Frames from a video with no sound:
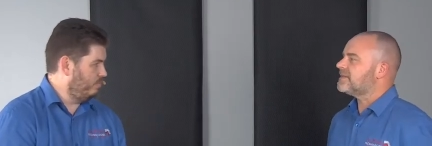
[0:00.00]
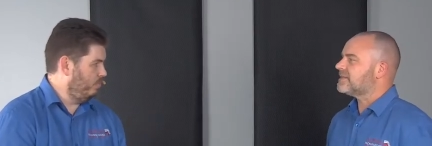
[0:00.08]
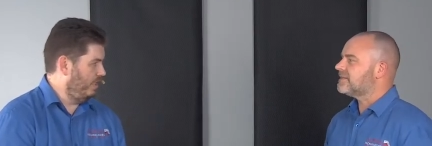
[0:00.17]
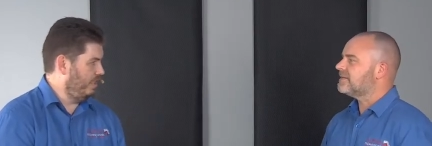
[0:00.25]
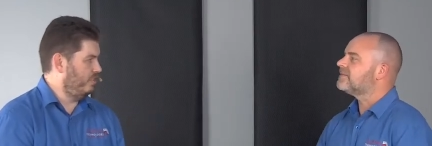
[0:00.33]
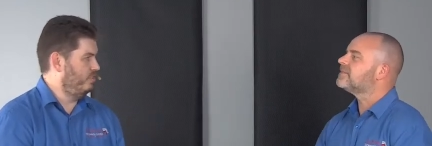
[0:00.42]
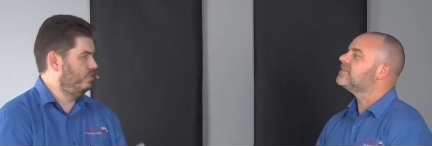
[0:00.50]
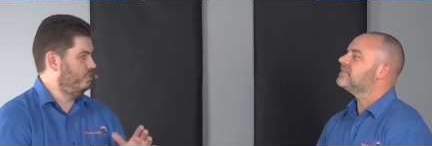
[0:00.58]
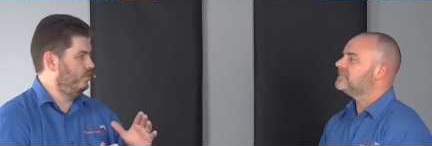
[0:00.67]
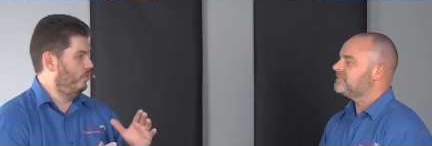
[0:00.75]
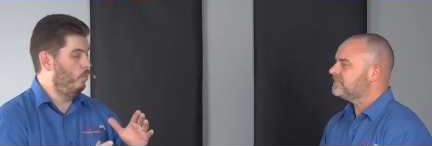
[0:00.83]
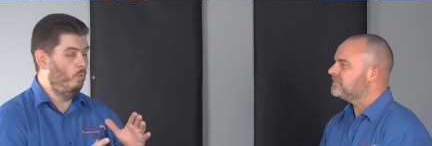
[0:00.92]
Speaker 1: mics
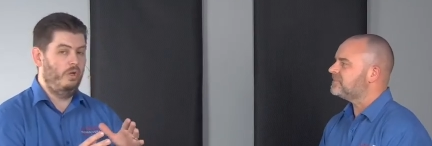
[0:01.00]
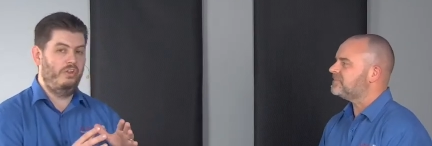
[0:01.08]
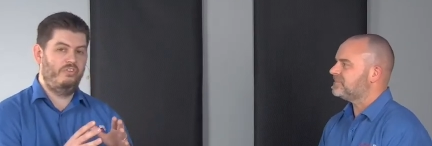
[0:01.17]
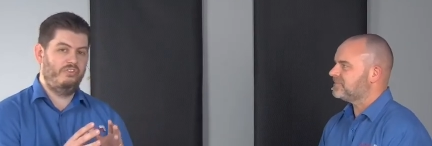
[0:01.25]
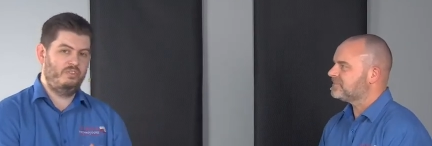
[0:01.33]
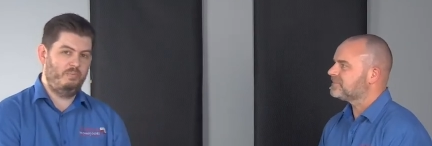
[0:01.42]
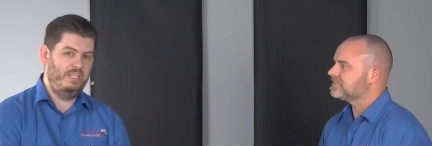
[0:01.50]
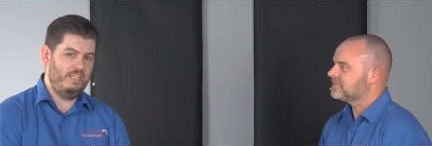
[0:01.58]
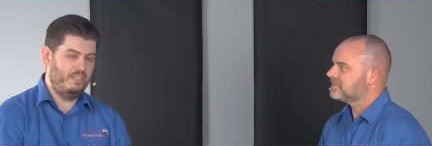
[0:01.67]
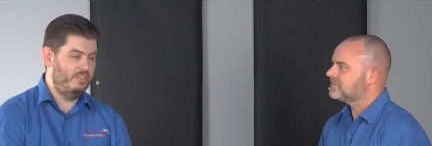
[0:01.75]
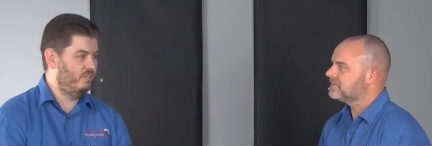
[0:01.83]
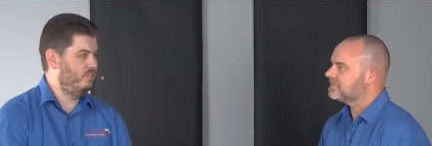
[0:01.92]
mm. with
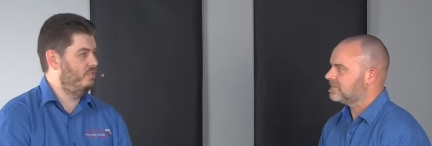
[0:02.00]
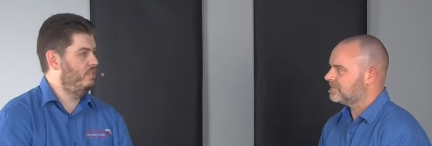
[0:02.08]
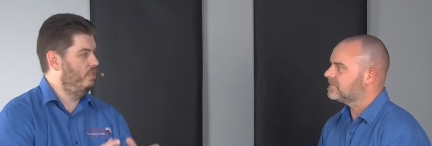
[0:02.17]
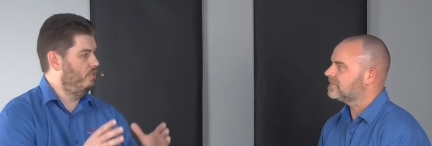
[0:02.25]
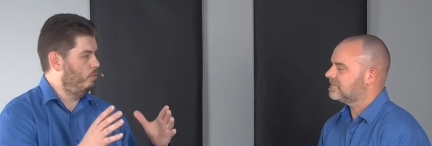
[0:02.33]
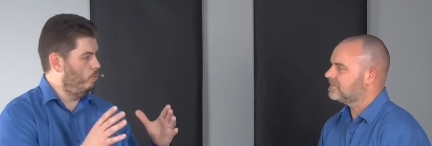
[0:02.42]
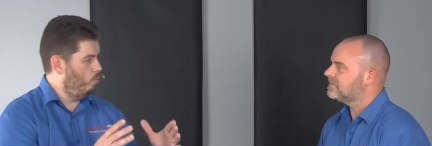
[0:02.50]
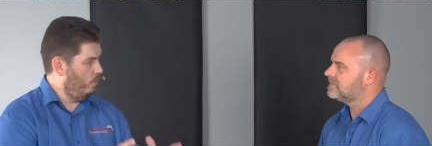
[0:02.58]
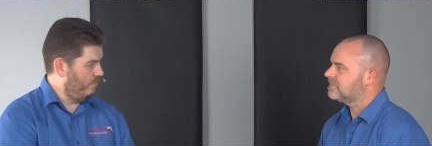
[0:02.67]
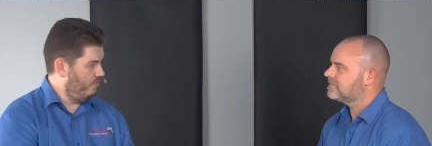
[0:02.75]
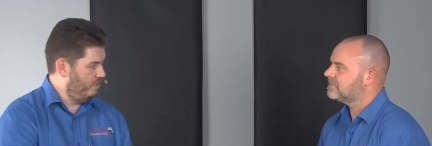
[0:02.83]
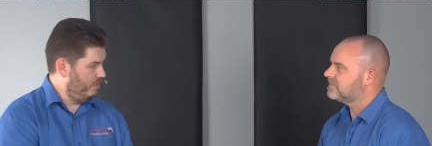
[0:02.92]
speakers,
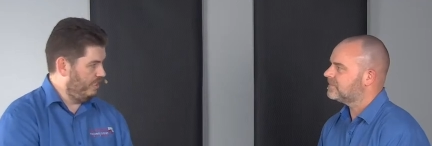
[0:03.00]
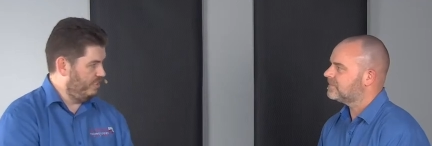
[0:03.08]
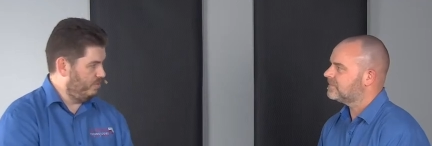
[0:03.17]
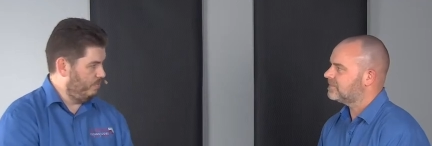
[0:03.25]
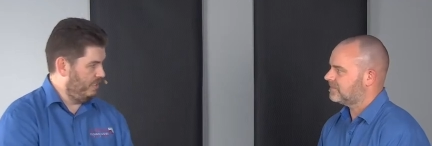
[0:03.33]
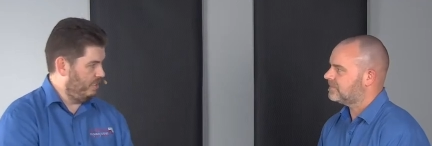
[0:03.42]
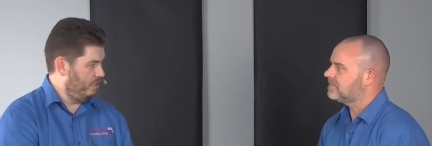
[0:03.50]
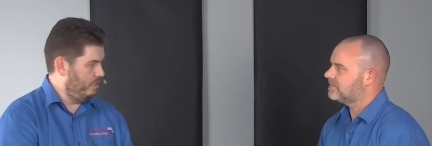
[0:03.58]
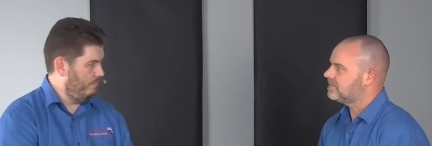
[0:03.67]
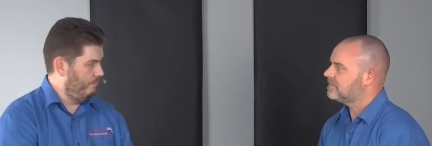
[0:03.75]
with the DSP,